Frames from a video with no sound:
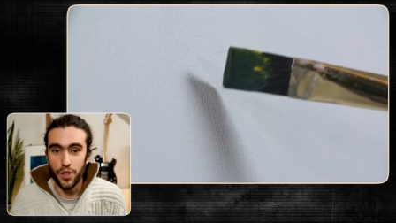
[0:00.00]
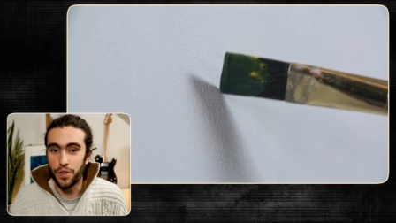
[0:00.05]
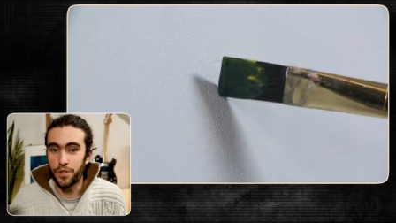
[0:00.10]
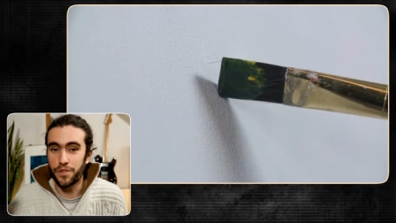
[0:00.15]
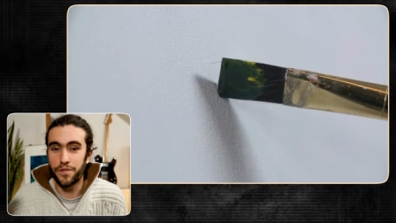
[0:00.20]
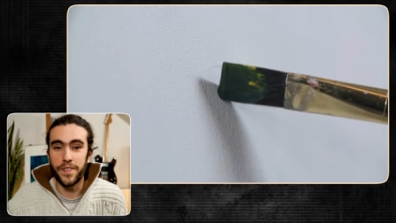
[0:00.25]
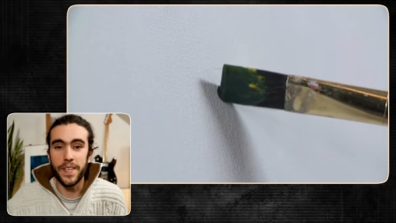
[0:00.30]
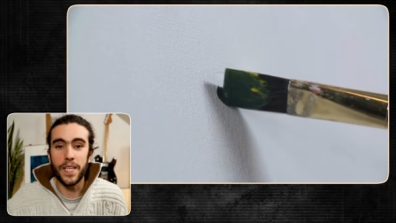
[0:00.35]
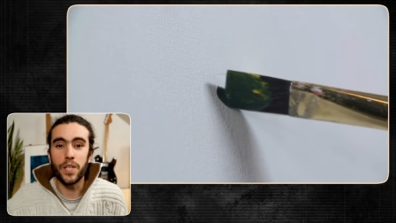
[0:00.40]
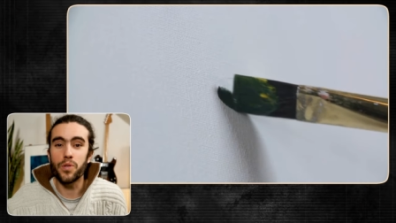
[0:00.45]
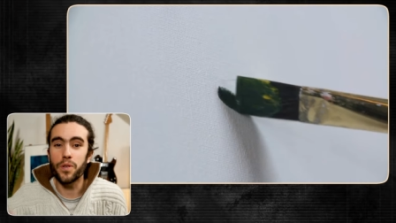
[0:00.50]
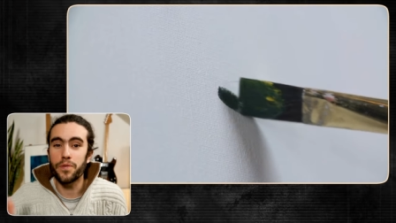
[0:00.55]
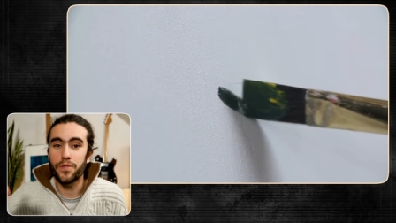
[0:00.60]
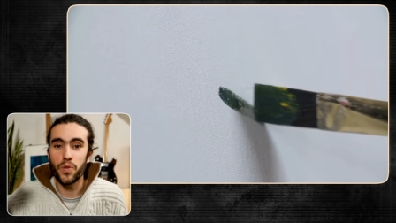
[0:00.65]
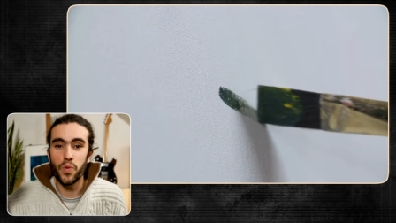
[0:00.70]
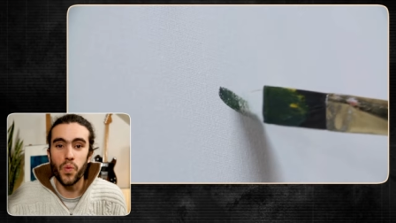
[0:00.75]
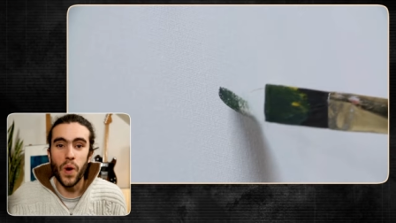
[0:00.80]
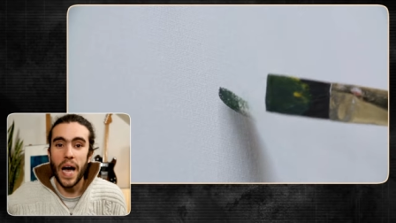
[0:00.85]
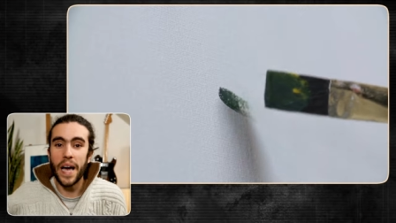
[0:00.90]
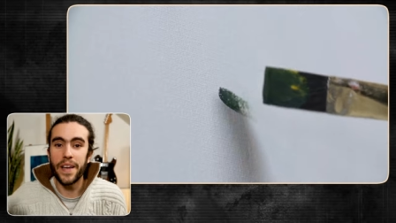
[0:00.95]
The fear of
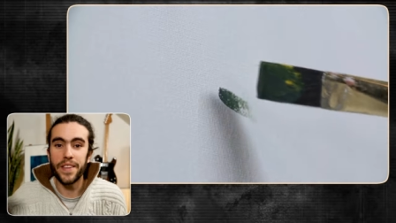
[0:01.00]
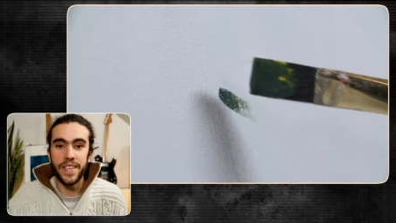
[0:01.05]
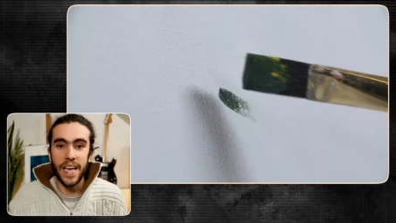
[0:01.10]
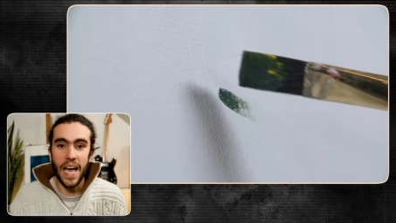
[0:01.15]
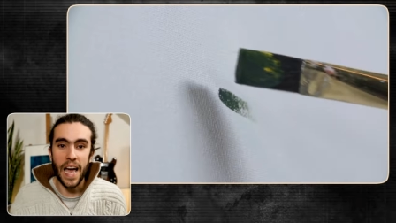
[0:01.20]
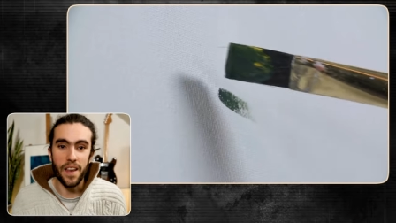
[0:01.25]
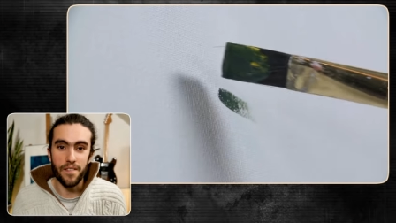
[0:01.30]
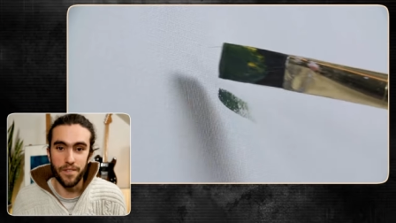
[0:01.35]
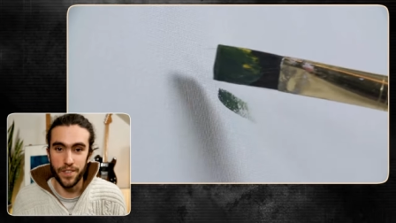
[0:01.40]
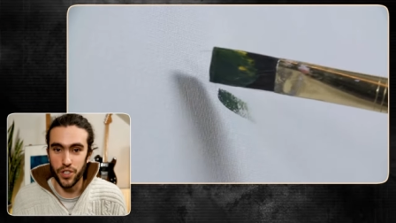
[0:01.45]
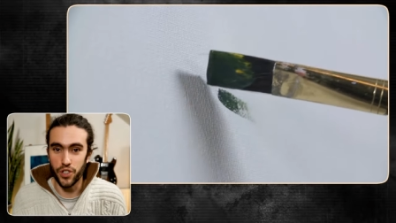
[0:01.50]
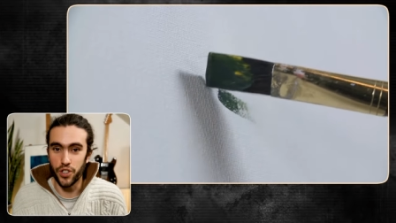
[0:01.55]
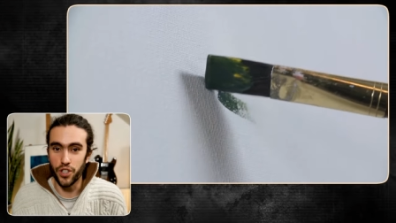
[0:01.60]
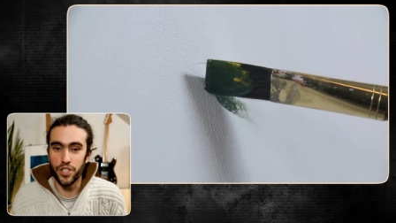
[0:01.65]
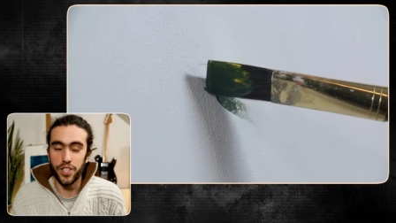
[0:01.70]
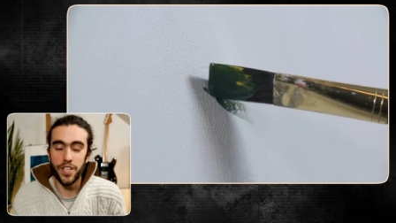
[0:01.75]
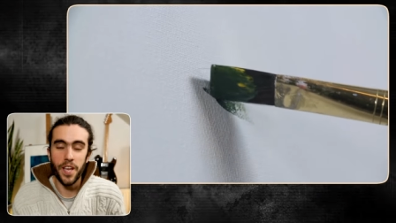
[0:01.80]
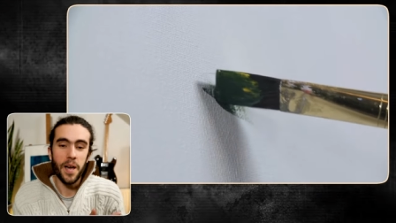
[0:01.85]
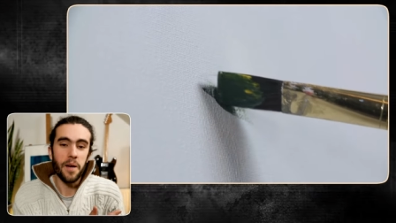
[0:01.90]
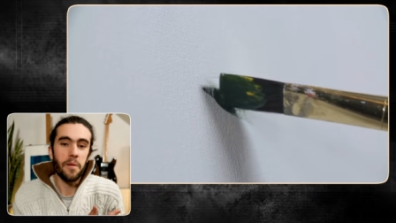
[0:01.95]
the white canvas
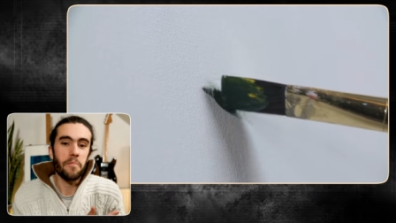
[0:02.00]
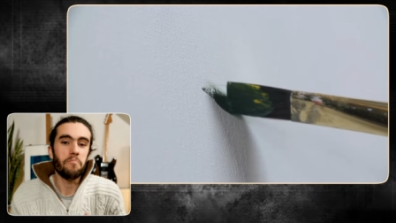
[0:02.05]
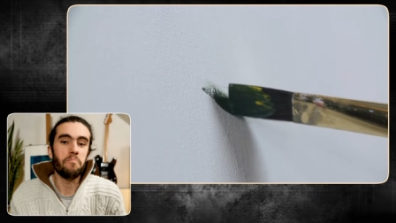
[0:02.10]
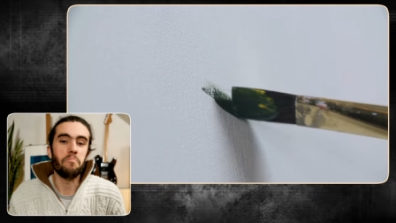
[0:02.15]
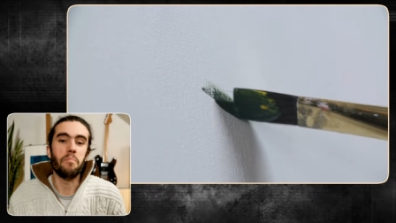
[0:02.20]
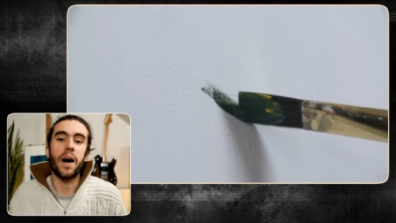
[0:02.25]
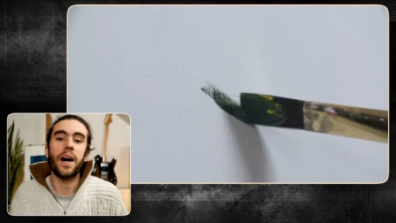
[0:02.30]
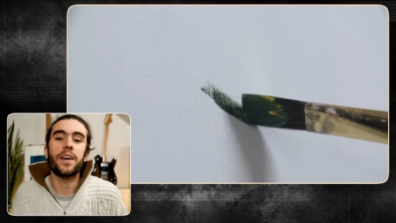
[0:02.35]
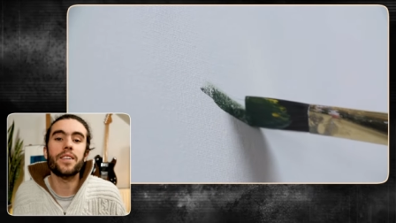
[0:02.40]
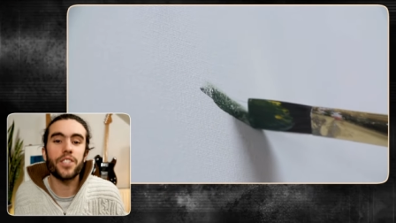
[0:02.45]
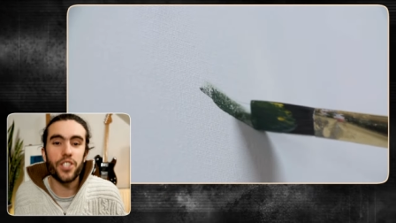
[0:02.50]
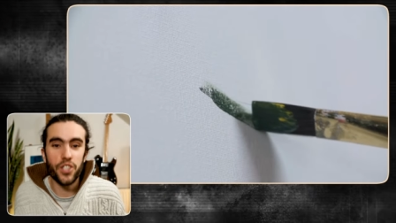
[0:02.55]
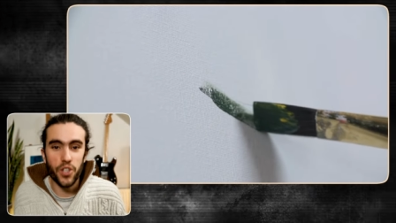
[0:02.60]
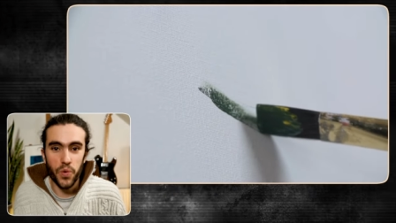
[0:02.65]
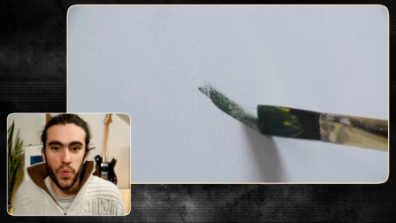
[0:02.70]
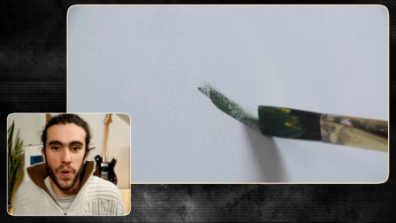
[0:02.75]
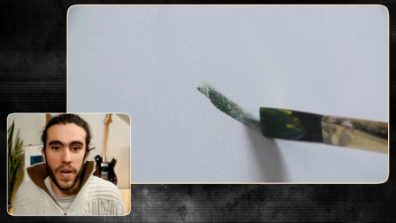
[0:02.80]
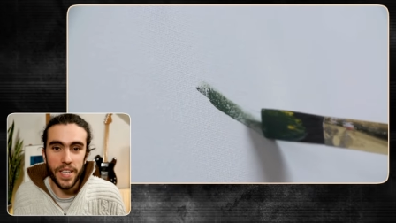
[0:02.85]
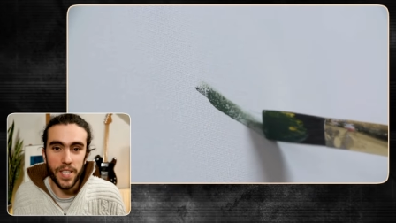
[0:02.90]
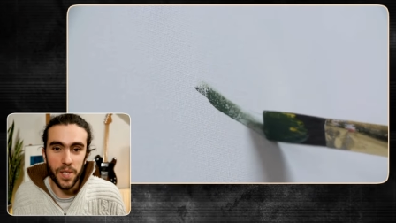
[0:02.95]
just melts
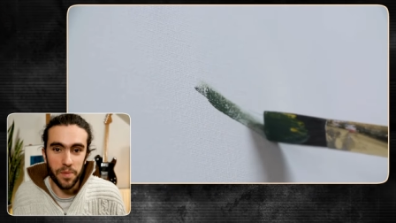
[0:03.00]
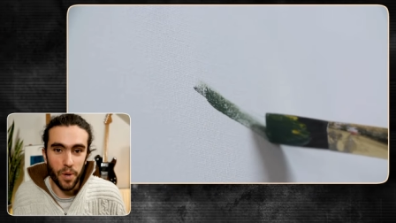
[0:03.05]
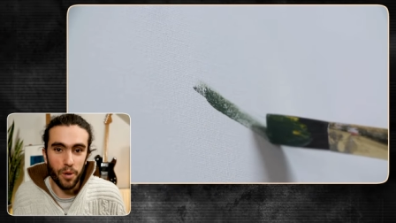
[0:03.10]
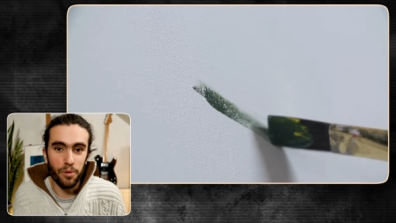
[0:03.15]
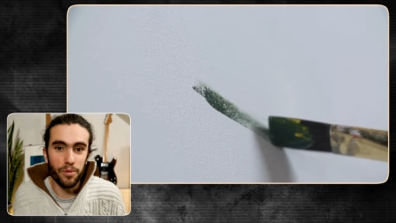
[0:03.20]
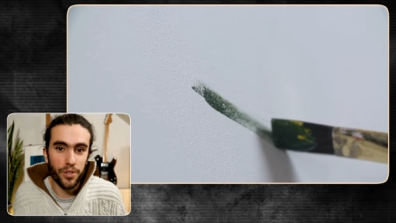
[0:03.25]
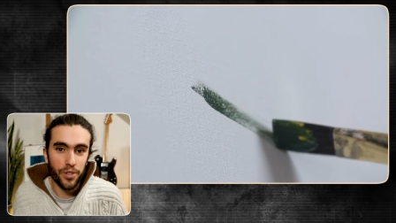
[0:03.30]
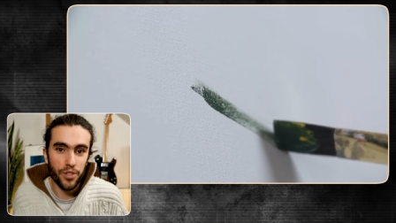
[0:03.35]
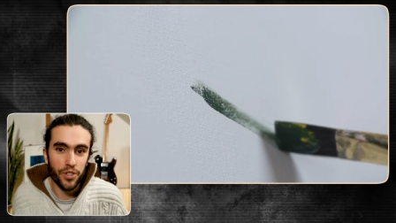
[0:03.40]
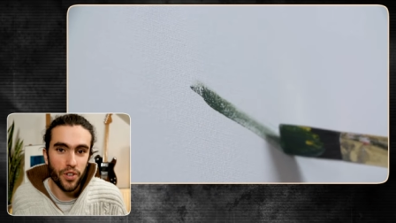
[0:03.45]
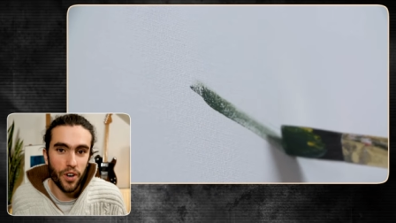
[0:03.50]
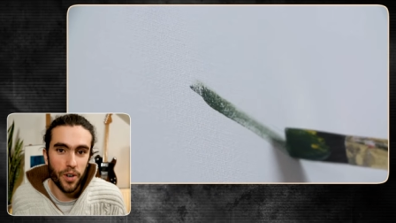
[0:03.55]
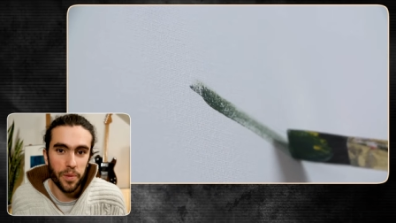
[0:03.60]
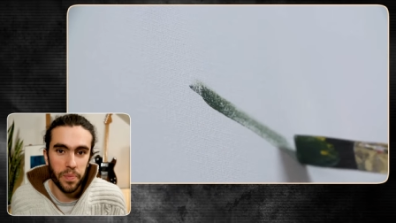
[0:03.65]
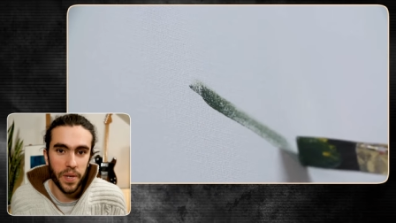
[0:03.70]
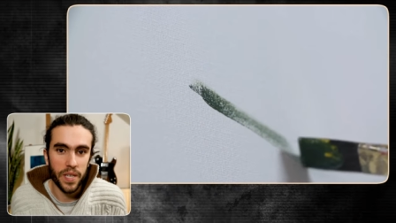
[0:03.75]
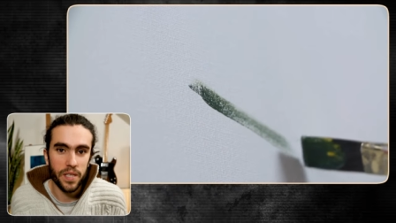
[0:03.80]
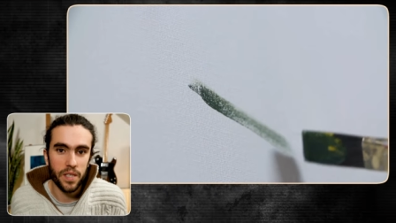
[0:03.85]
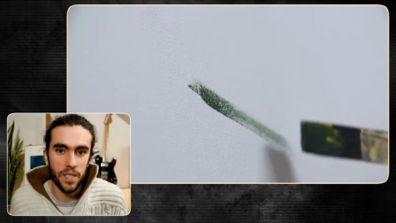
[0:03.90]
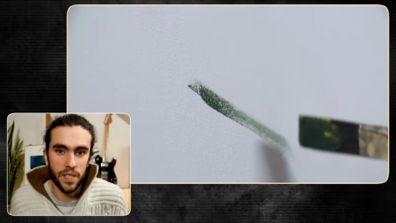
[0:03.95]
away the moment you start
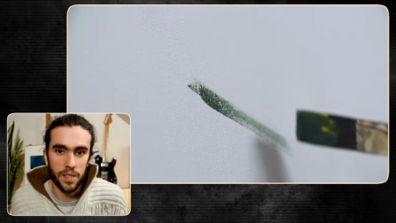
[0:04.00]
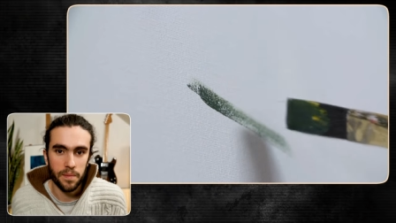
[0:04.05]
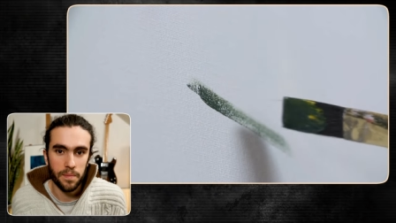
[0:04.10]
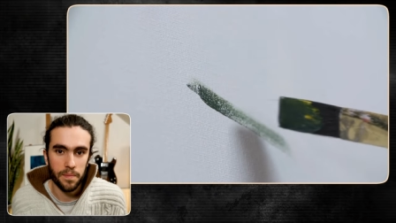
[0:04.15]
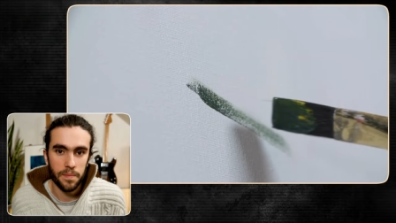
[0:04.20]
painting.